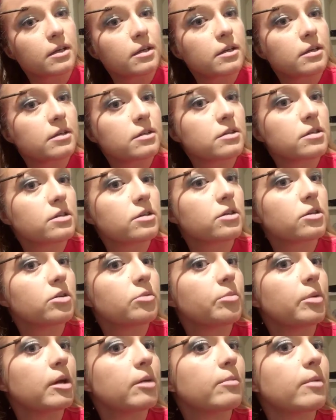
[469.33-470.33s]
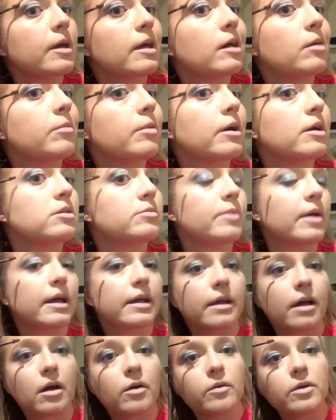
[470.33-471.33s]
to bring my eyebrows back
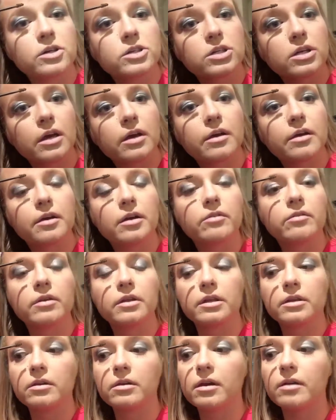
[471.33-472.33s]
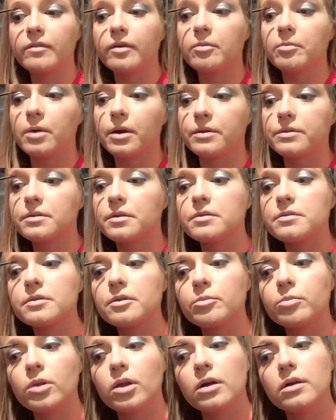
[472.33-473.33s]
out, which I already really don't have eyebrows because they're
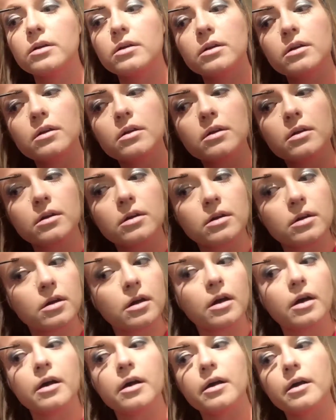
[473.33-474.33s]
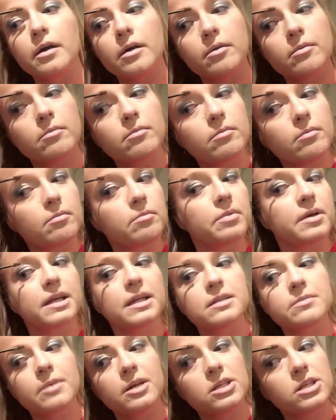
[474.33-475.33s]
blonde. But it's
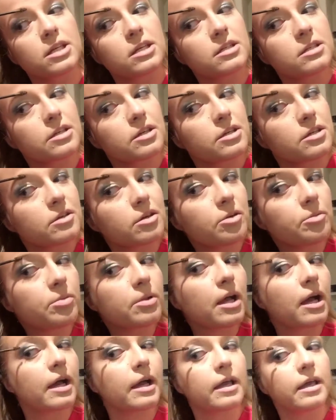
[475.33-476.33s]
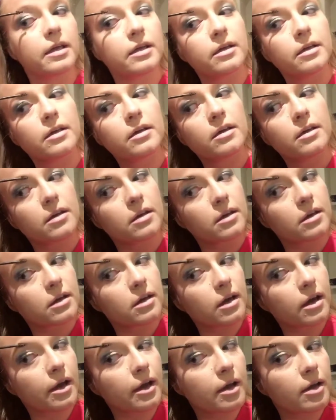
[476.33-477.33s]
much easier to apply
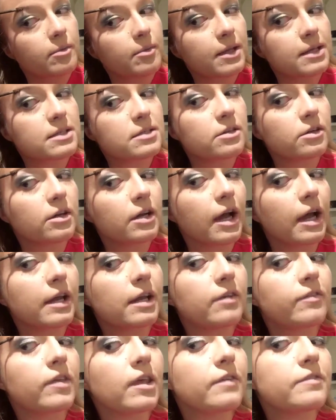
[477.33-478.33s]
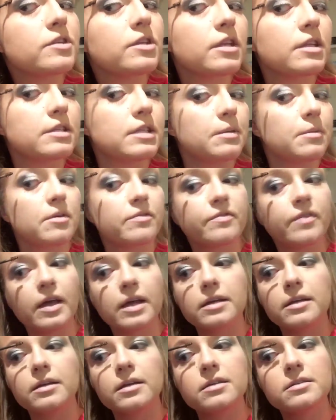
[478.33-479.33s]
and still kind of gives you the same effect. It
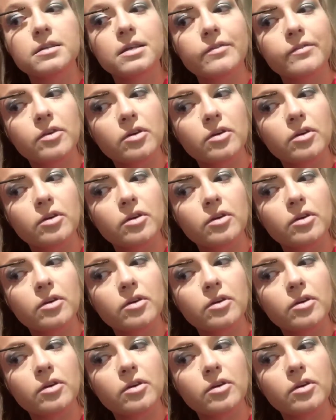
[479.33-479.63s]
doesn't give you a